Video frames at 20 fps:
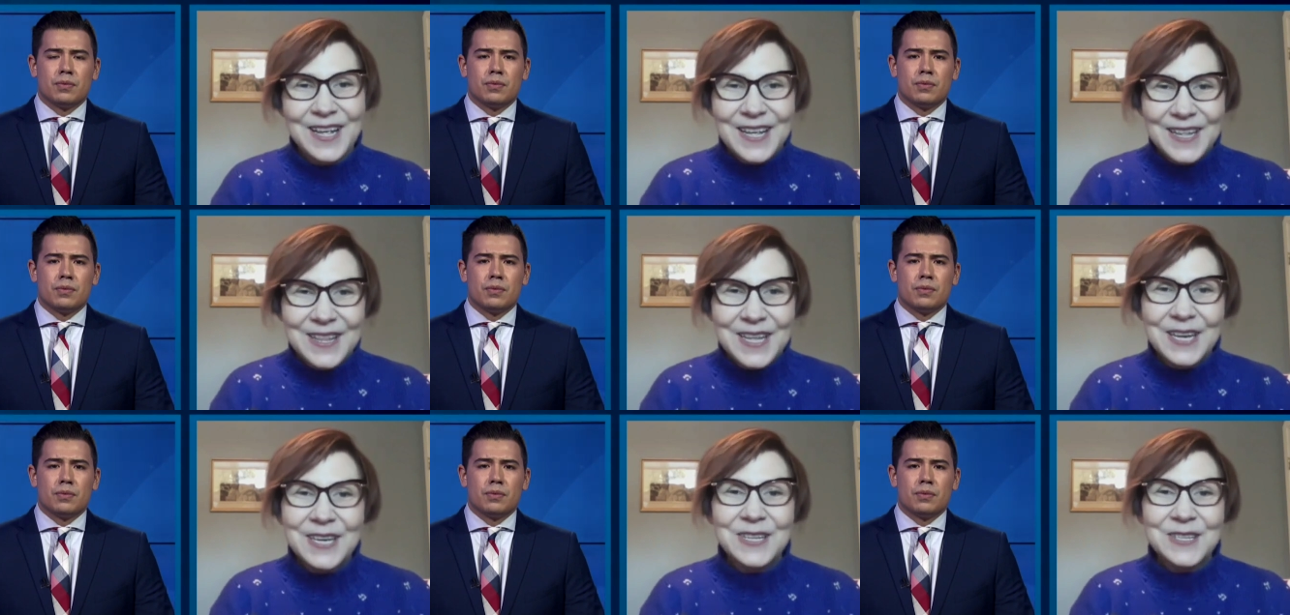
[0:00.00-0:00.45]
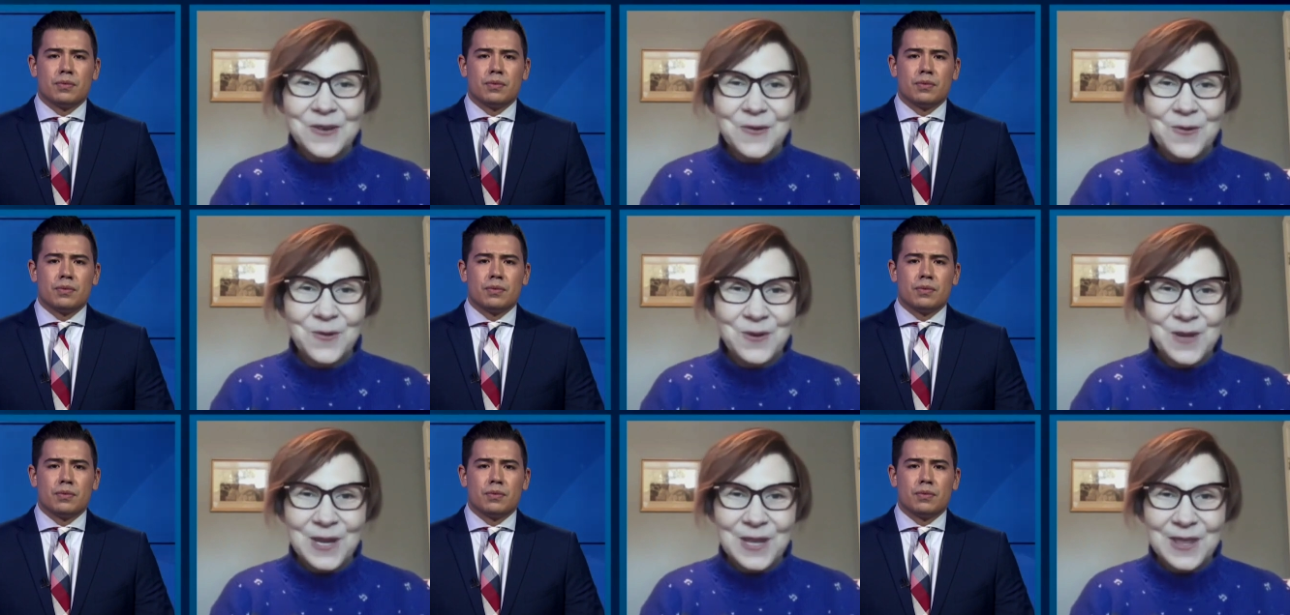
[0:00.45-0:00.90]
Speaker 1: that is
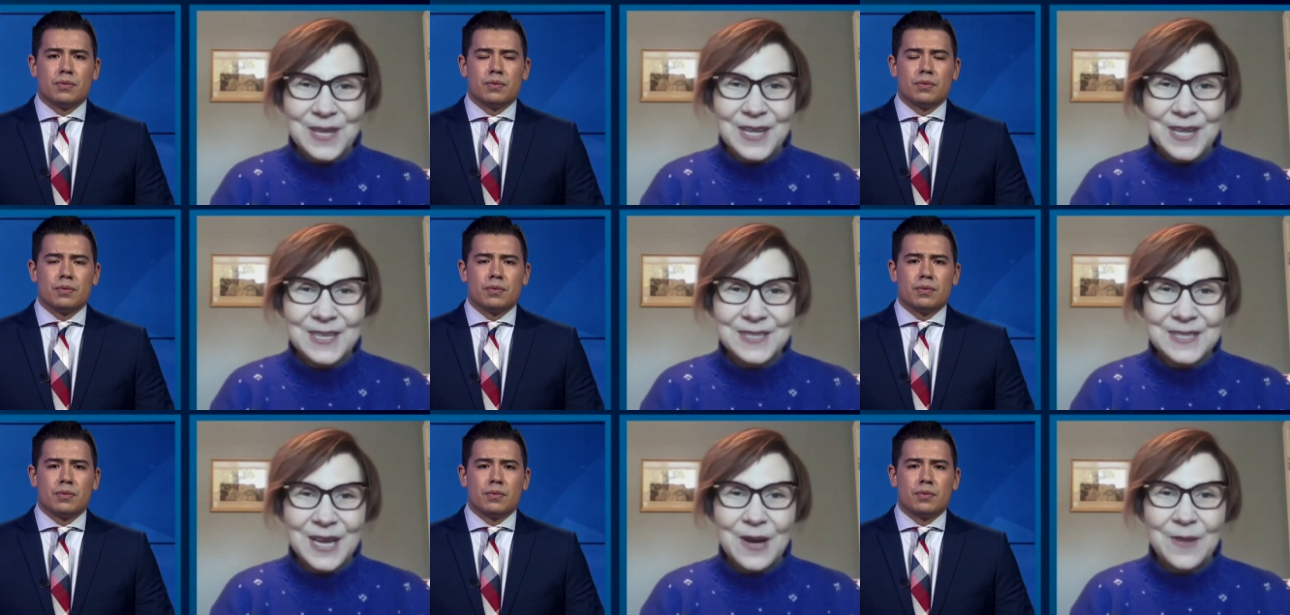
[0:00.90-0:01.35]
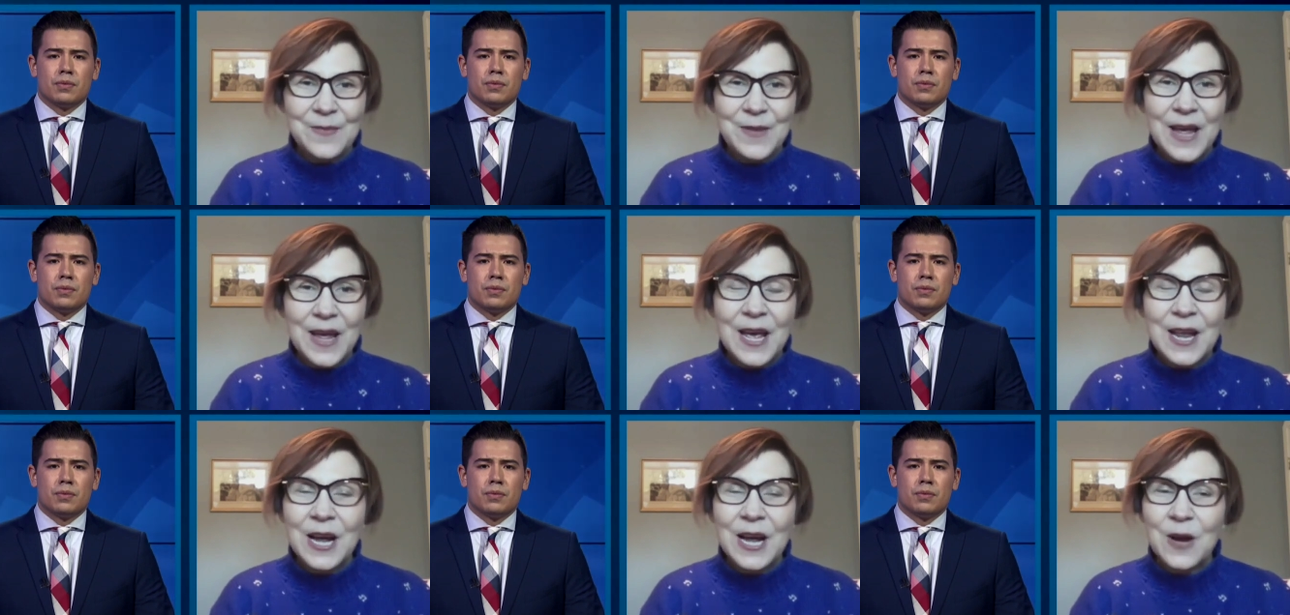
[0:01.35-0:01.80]
holding things up.
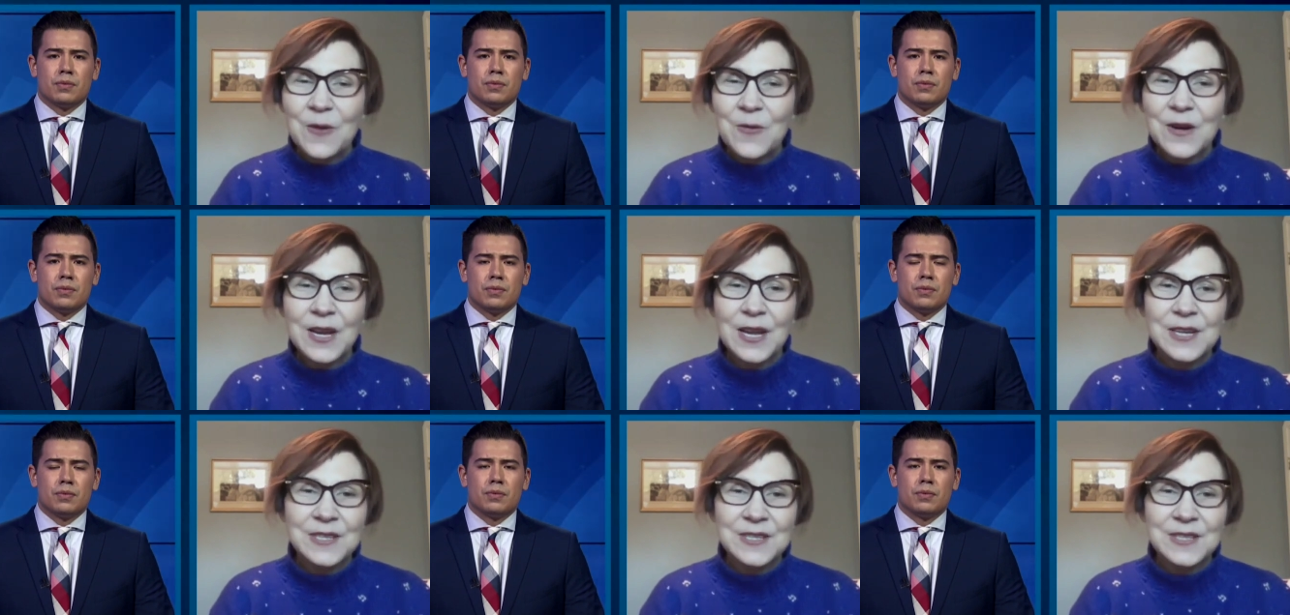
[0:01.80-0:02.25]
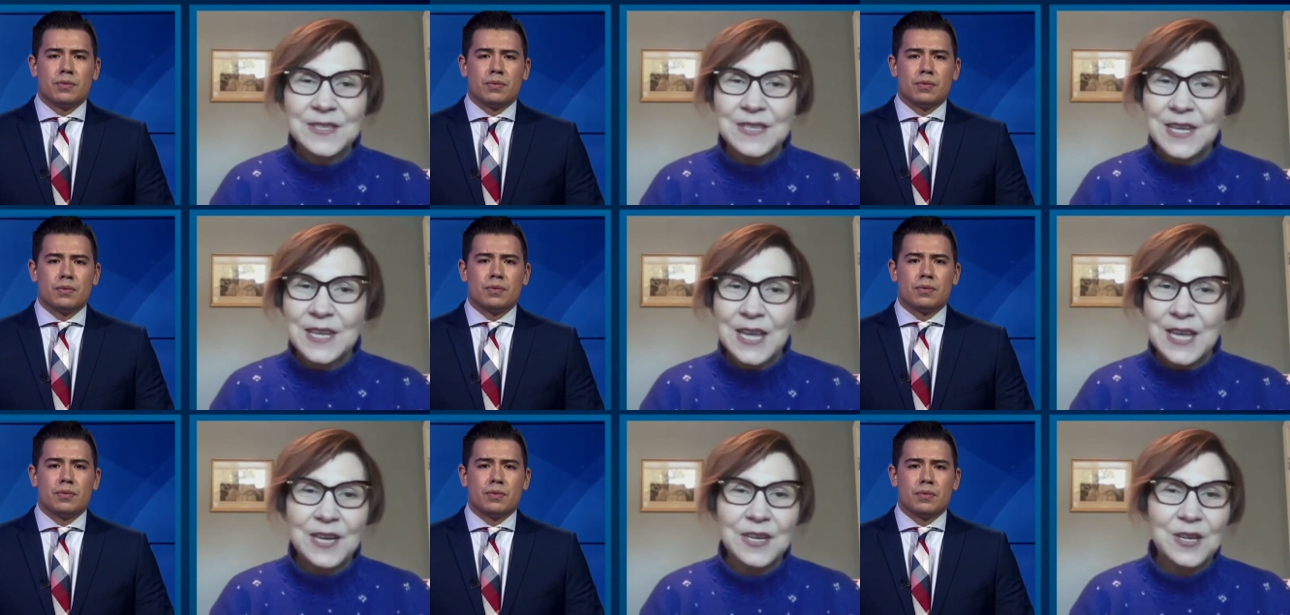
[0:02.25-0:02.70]
And I would like to see
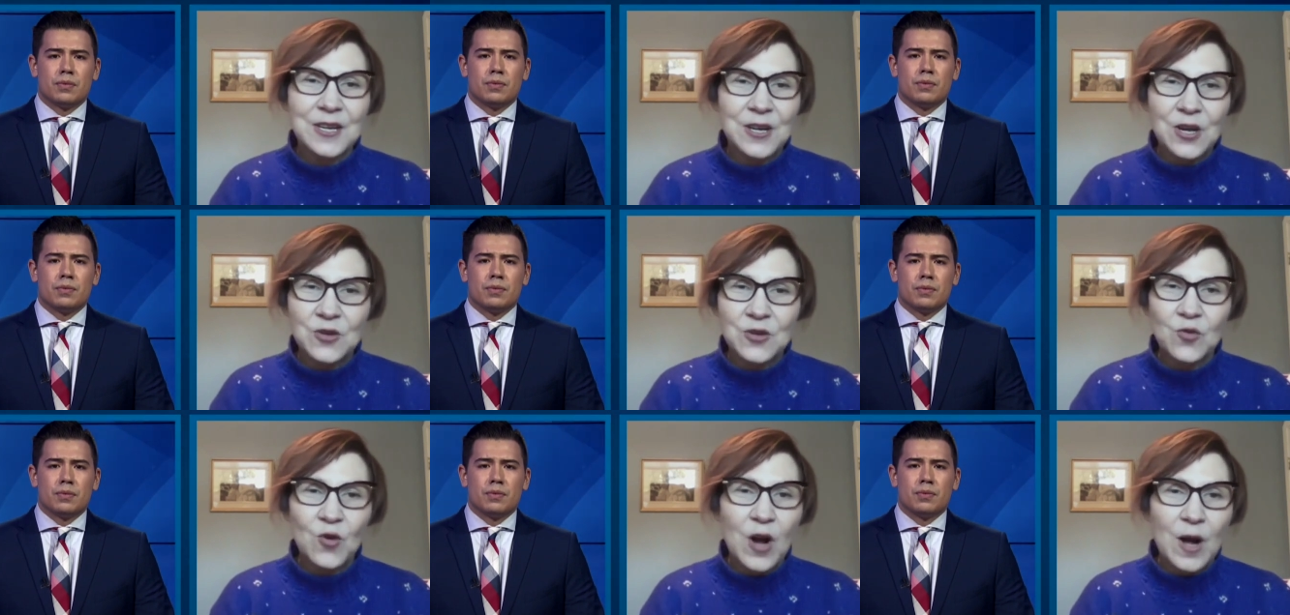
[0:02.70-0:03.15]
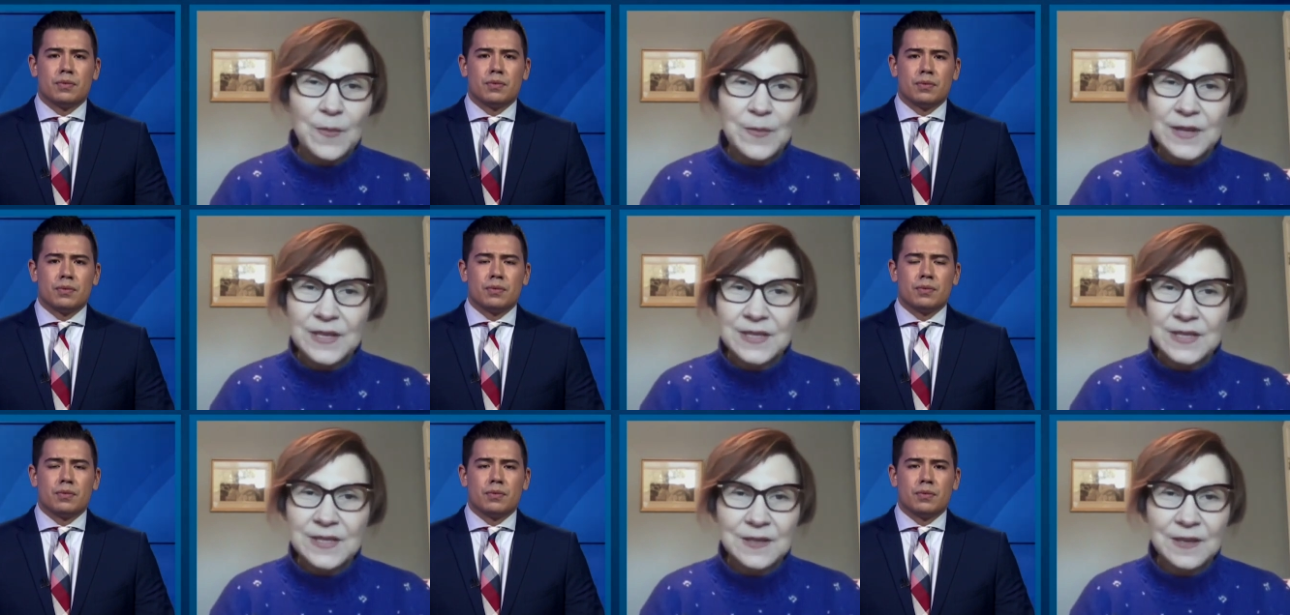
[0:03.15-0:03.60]
Canada drop its